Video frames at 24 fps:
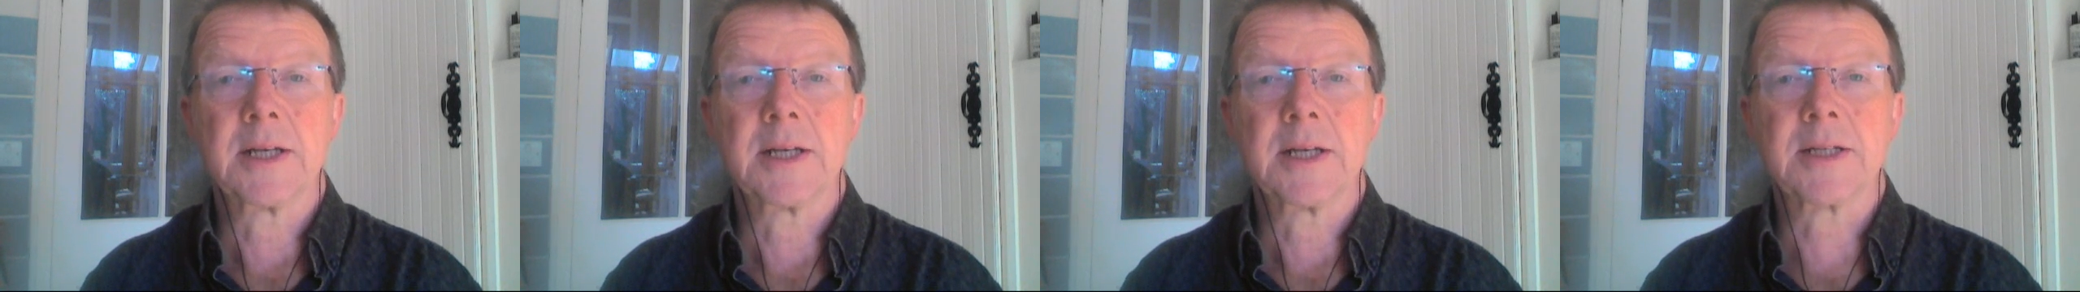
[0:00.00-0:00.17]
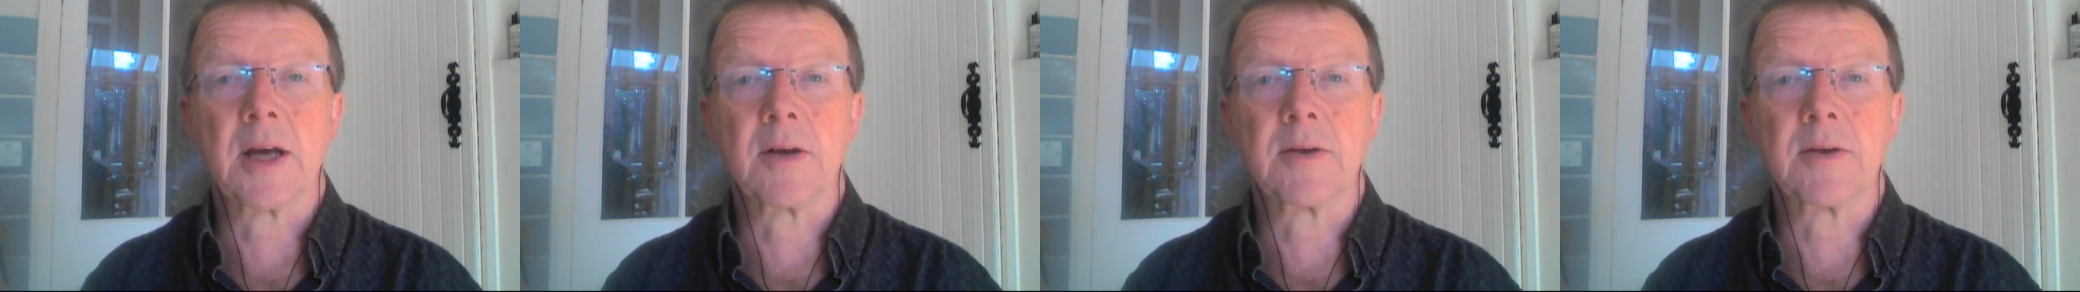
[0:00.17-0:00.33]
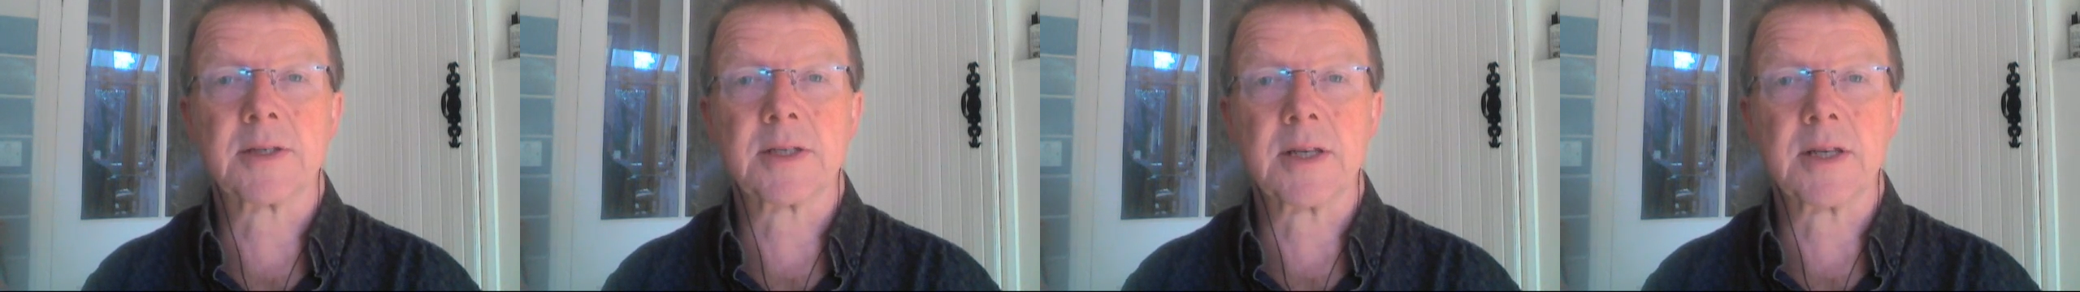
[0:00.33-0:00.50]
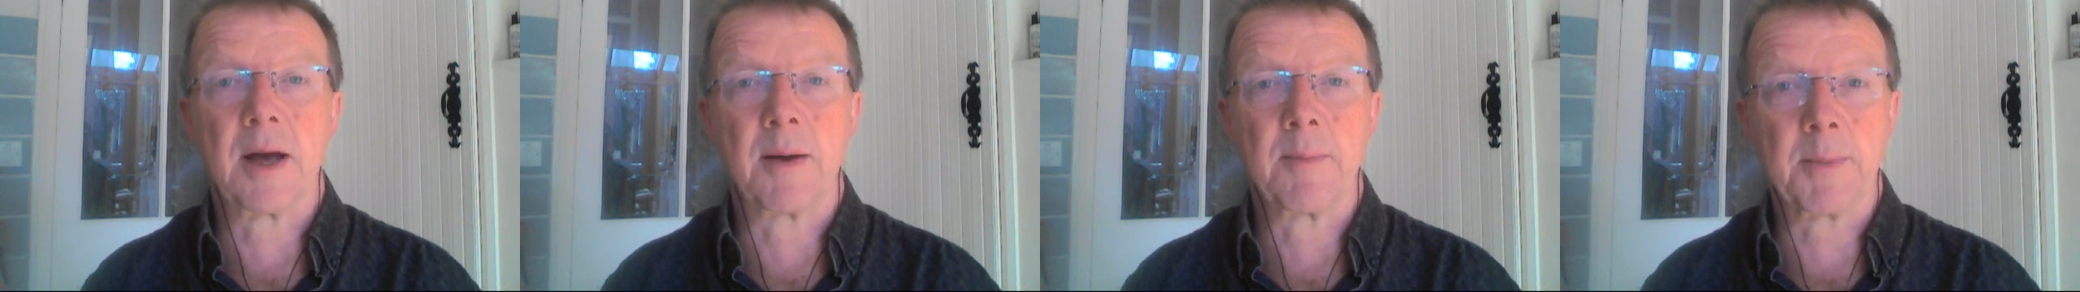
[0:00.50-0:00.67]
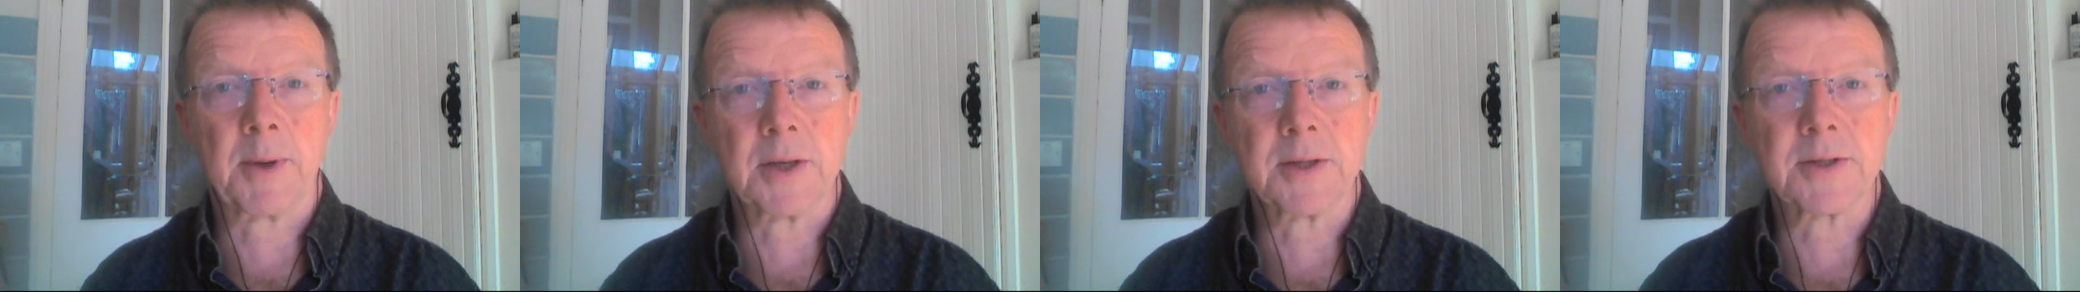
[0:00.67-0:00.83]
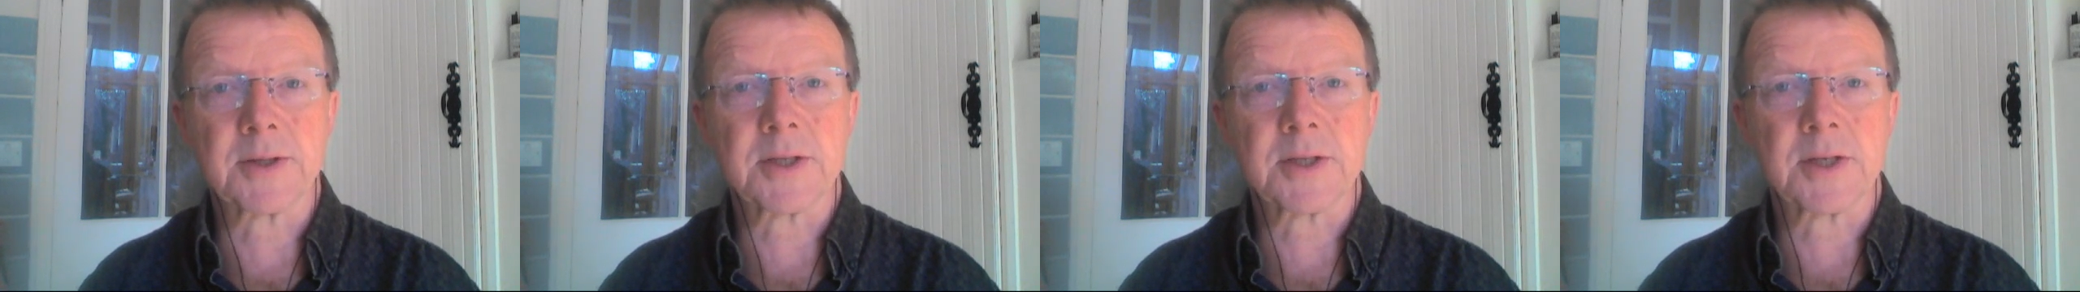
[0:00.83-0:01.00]
So
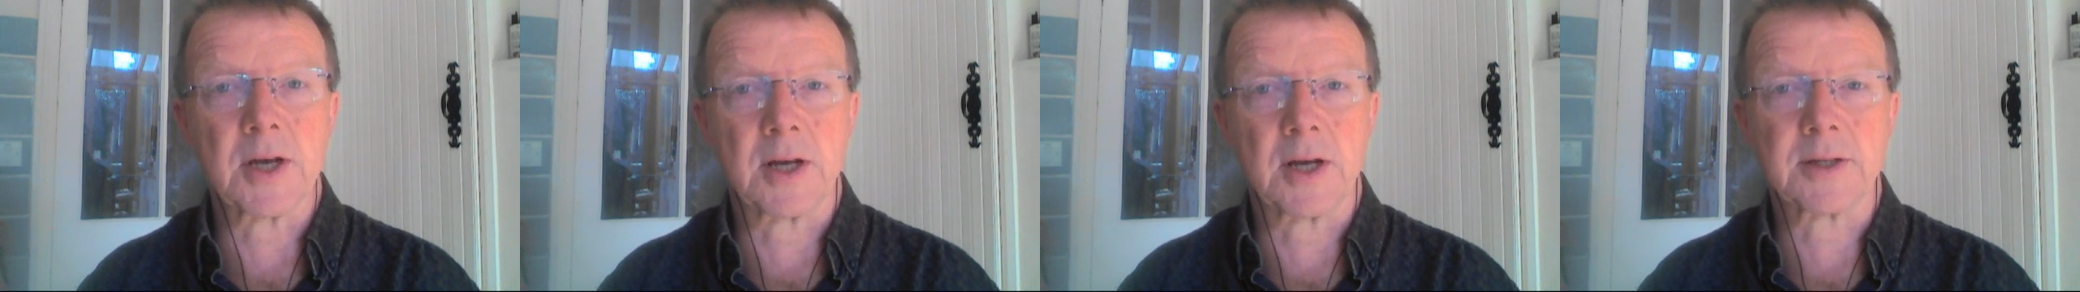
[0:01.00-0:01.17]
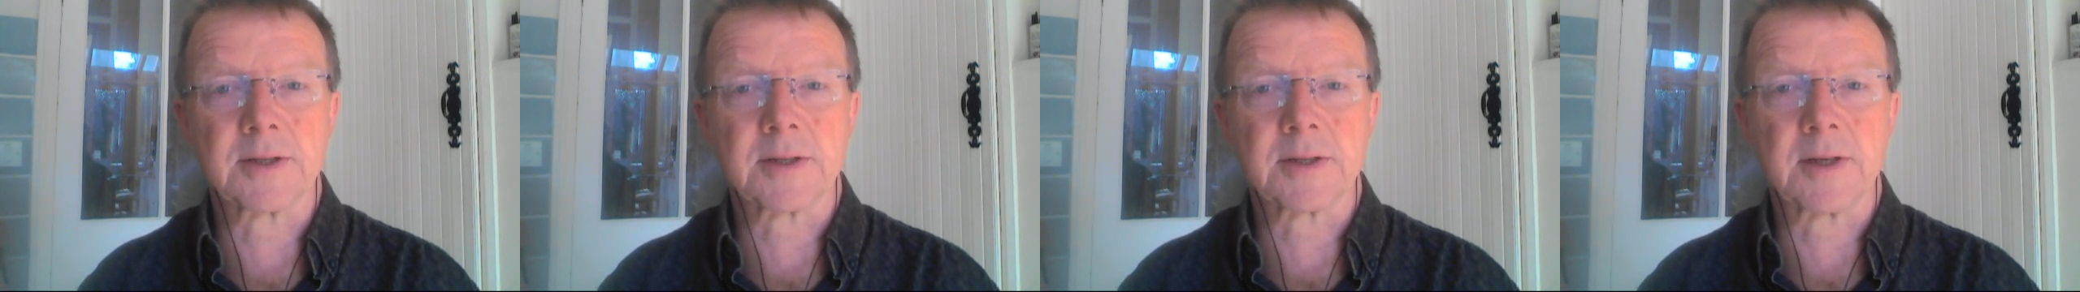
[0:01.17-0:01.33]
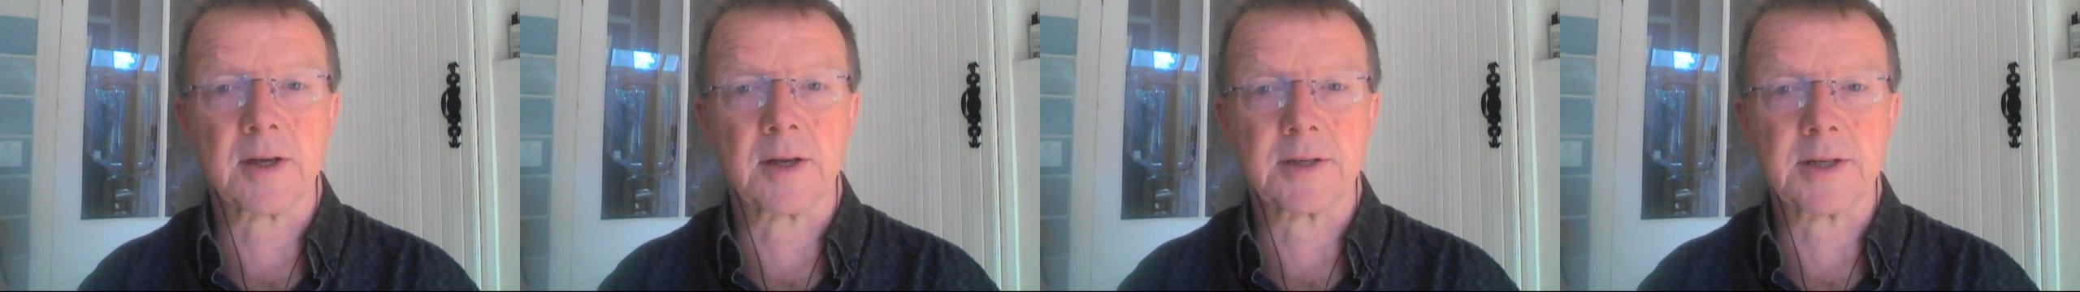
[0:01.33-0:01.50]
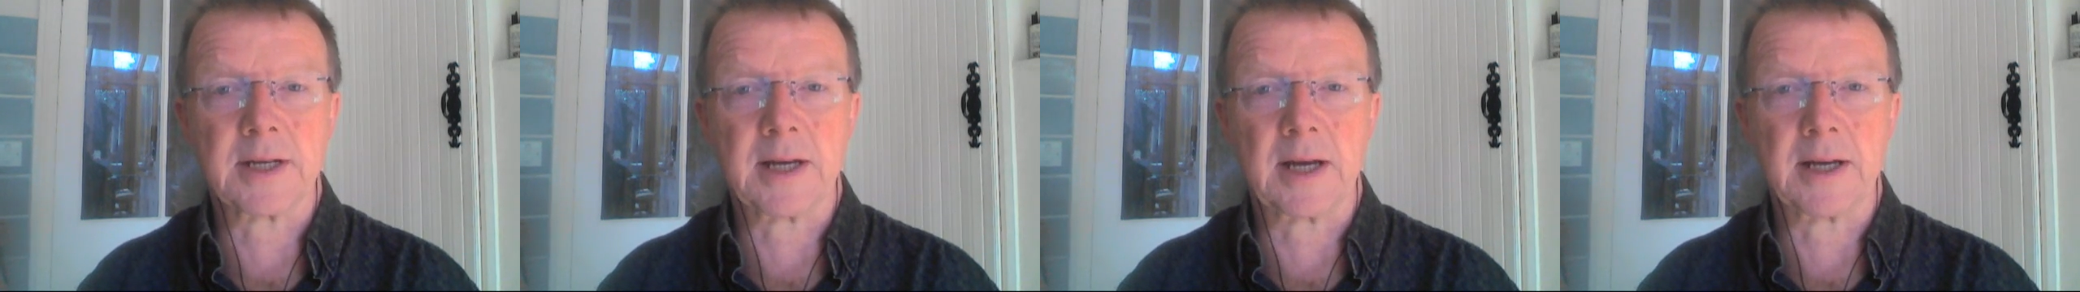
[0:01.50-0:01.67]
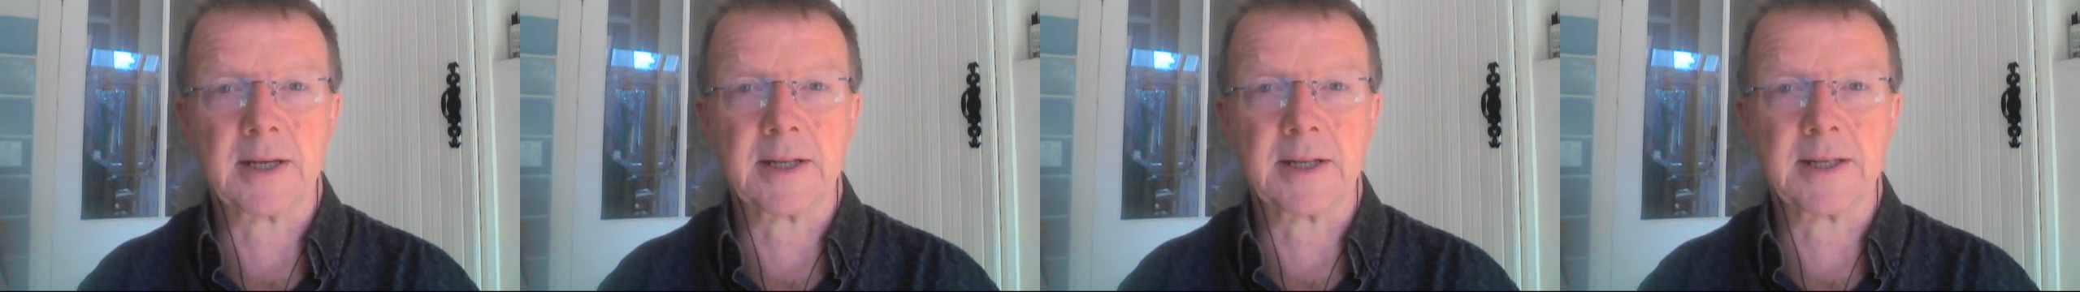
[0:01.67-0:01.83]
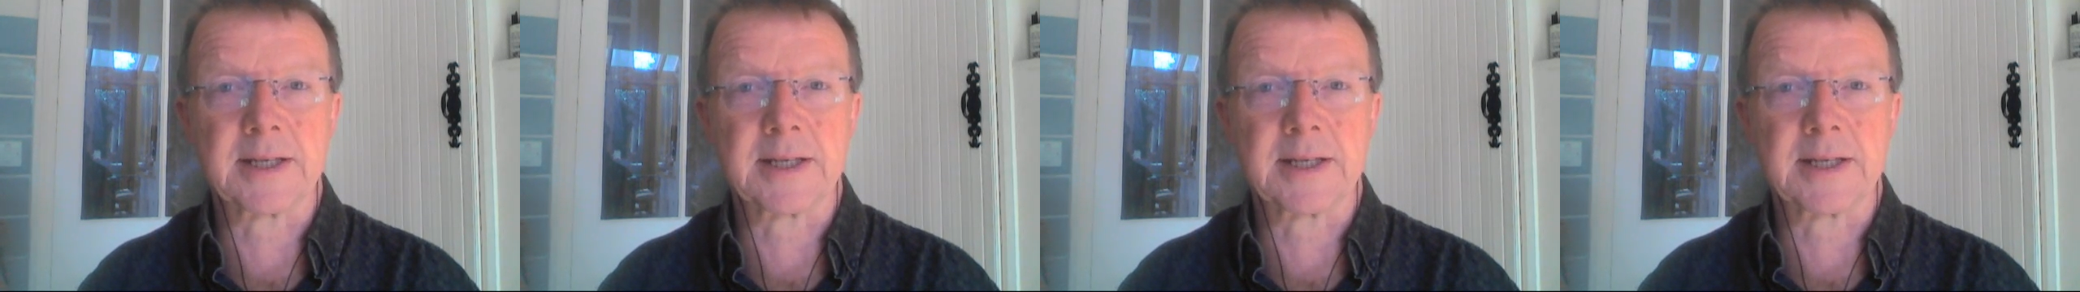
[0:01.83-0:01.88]
some concerns that